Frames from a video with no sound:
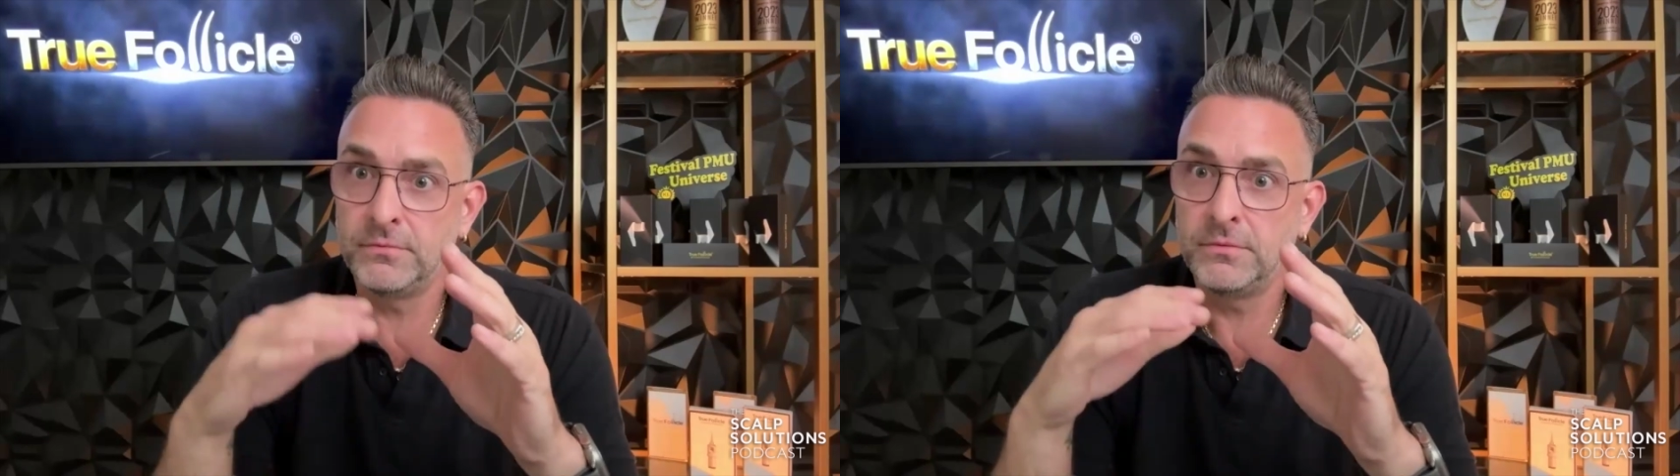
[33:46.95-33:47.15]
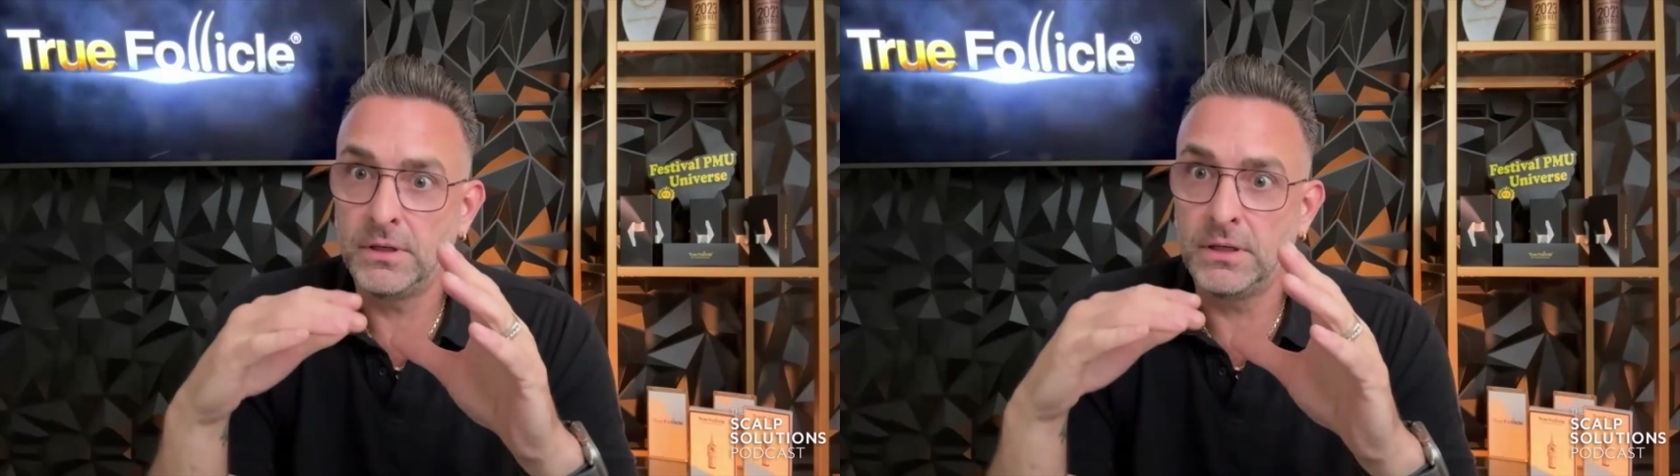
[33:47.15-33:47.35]

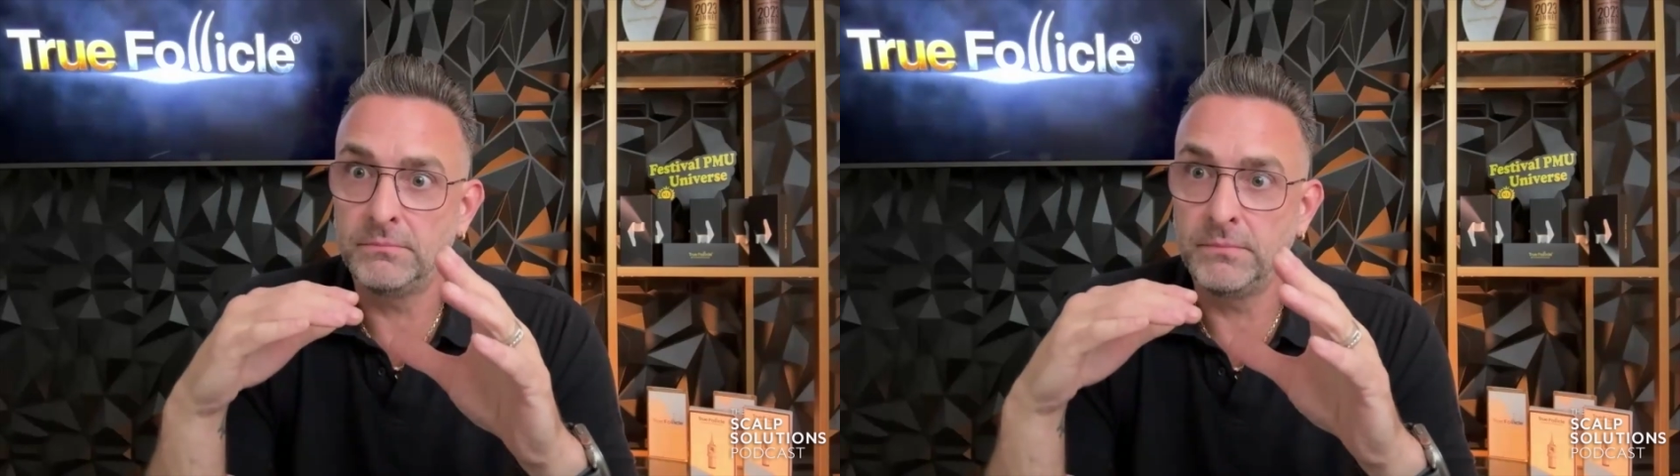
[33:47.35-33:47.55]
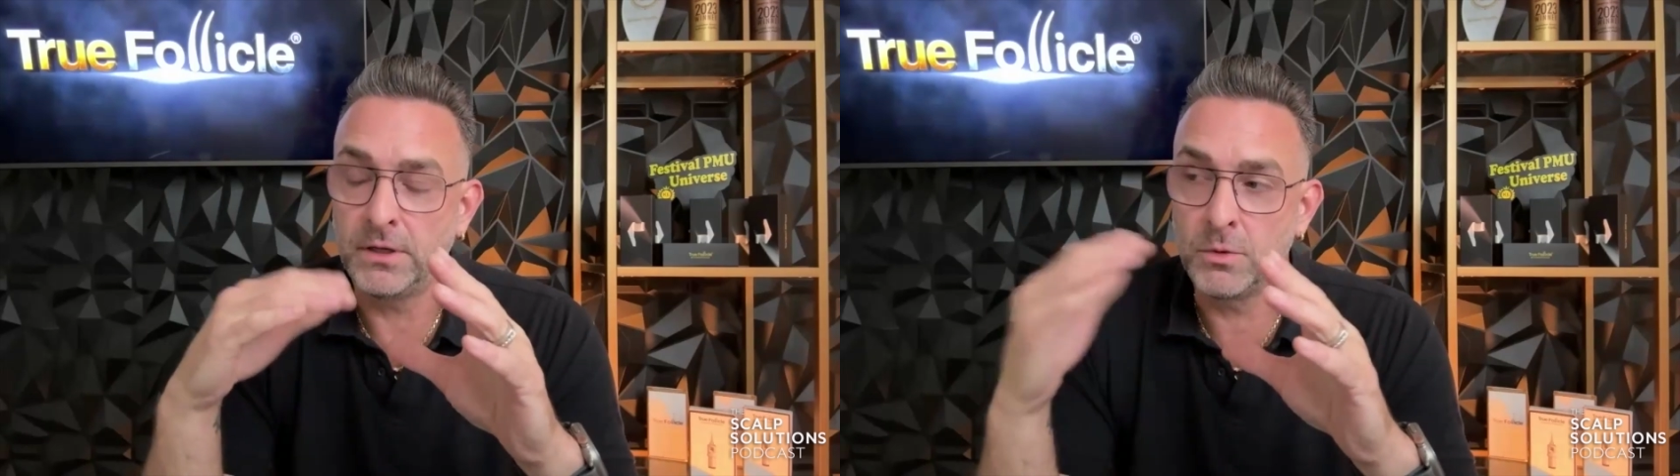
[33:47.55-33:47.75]

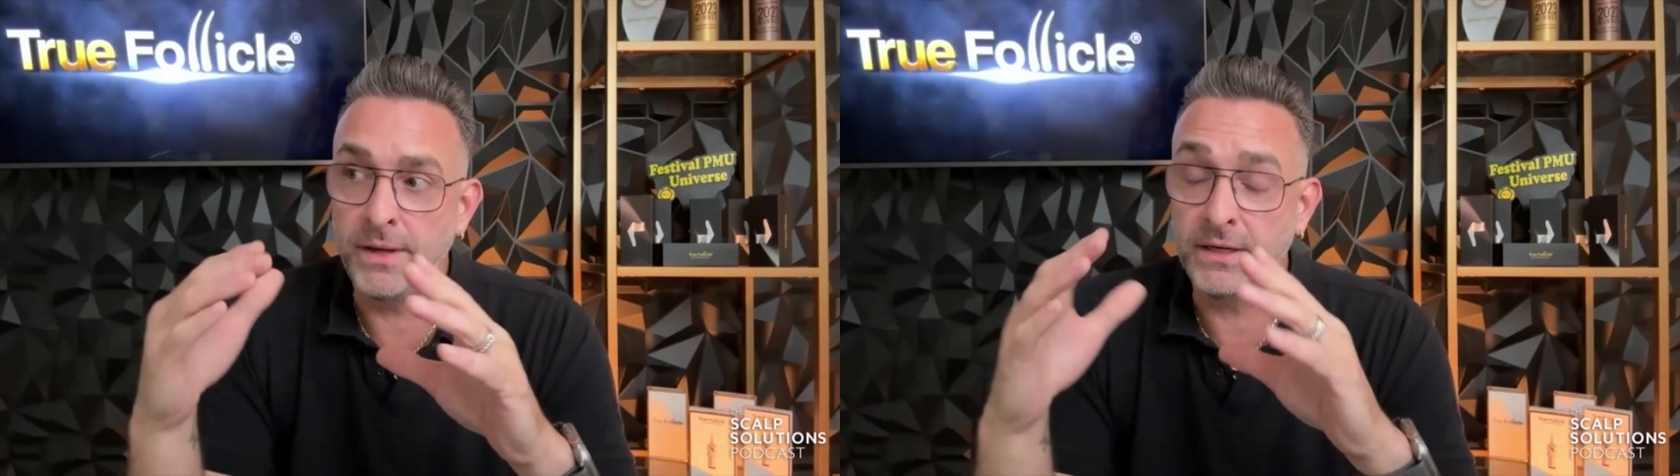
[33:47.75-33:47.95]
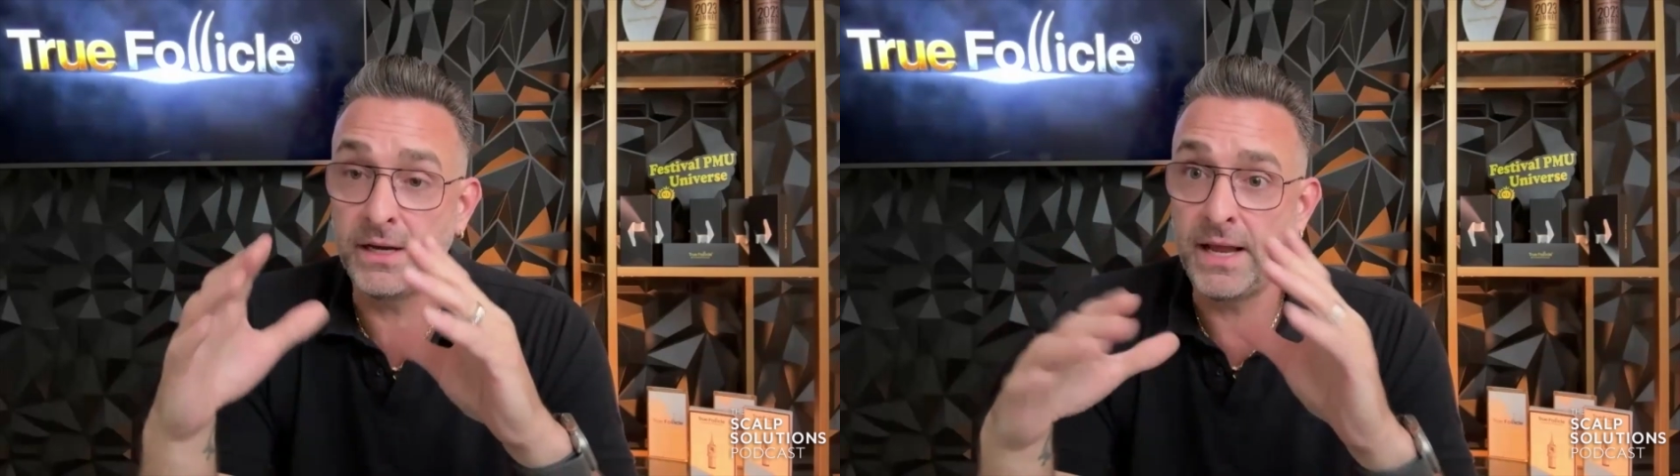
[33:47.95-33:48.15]

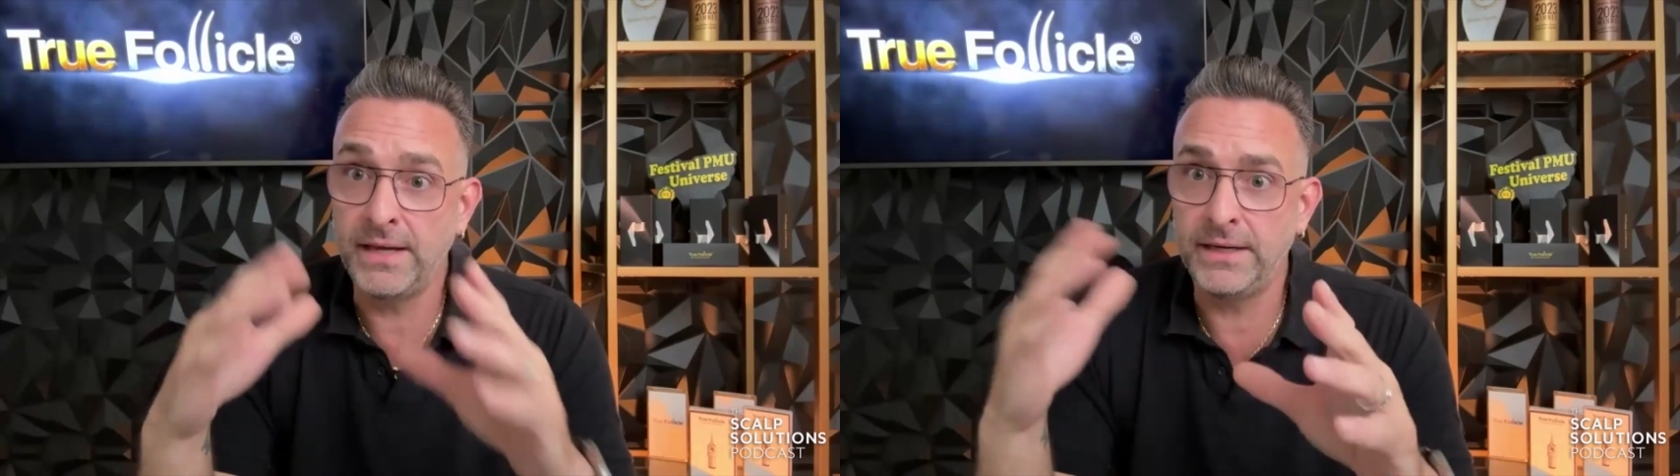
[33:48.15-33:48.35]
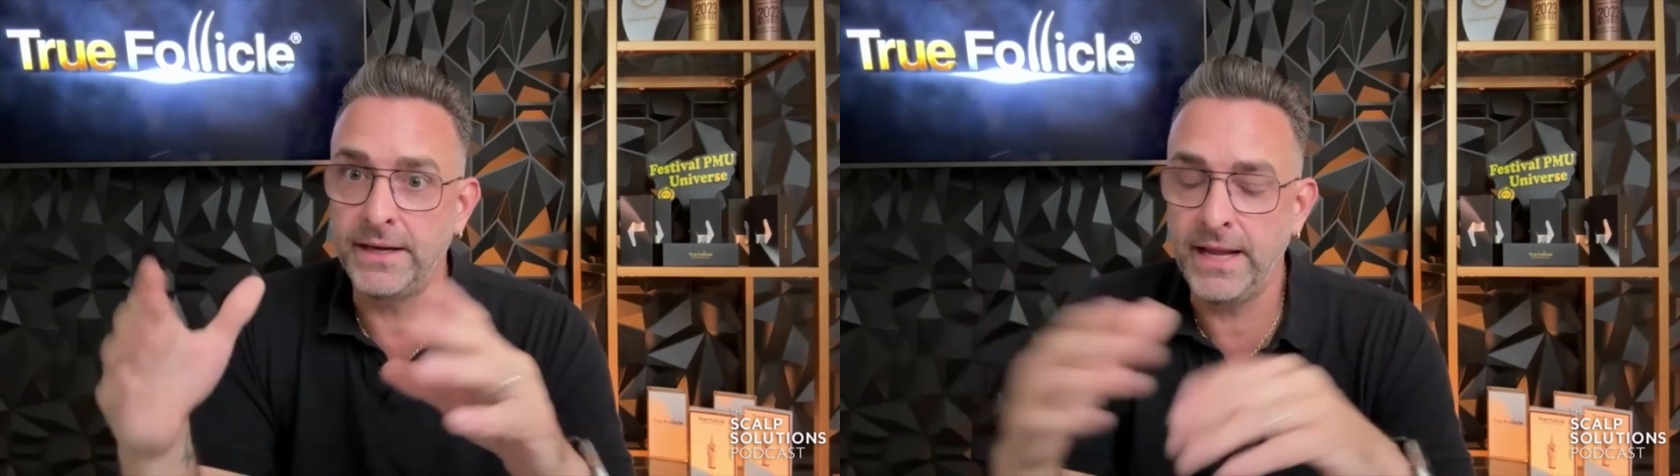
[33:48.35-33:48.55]
acquainted and
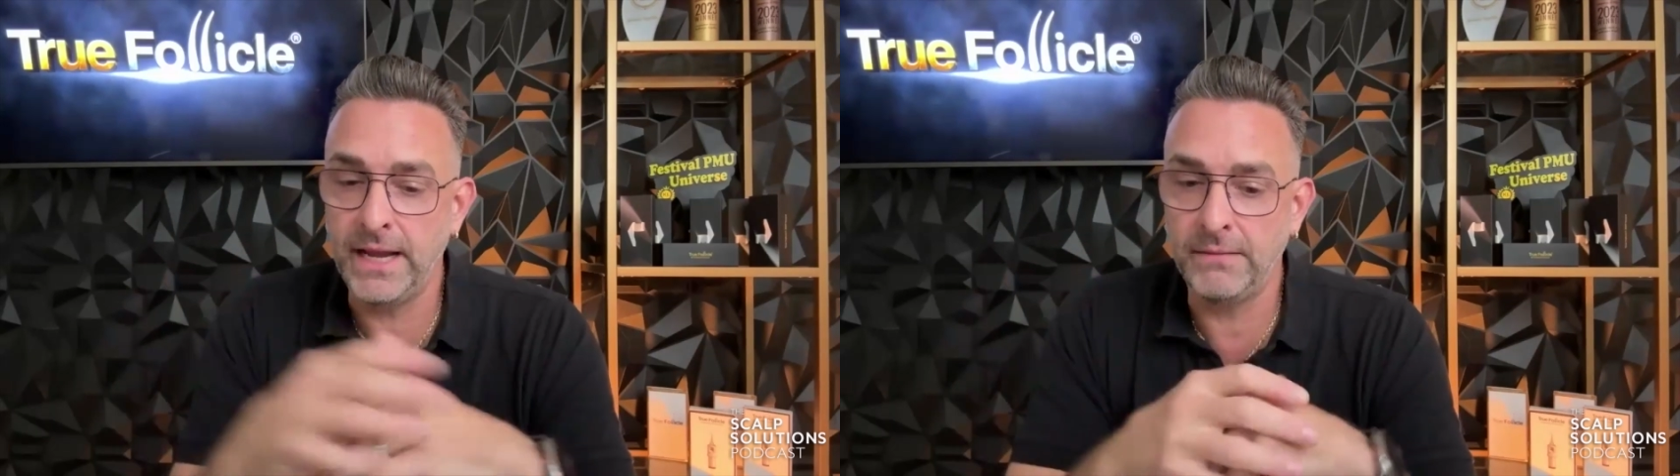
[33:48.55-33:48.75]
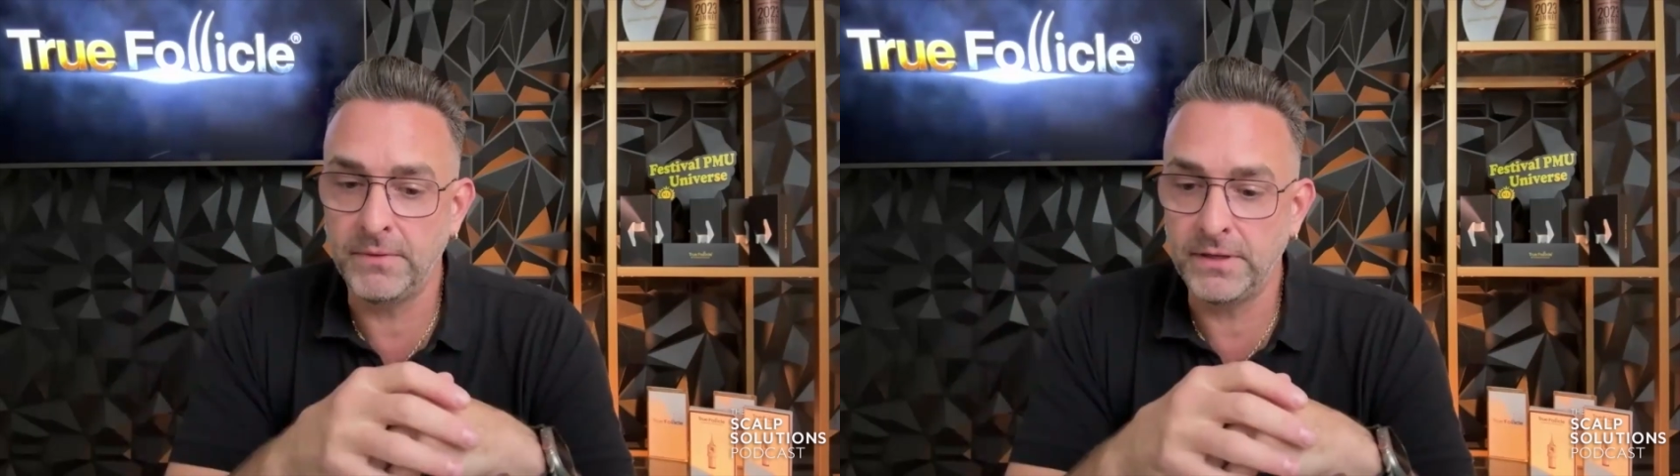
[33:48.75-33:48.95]
ahead of the game.